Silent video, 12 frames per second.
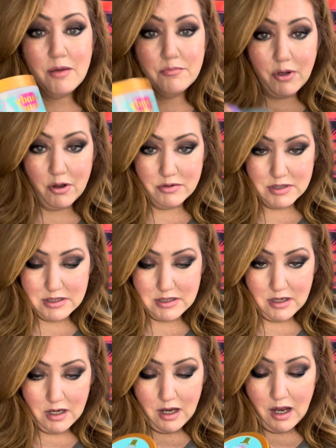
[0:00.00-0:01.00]
post
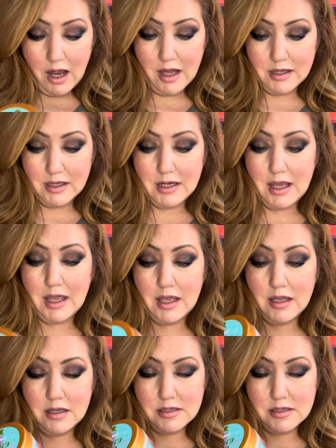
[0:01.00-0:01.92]
holiday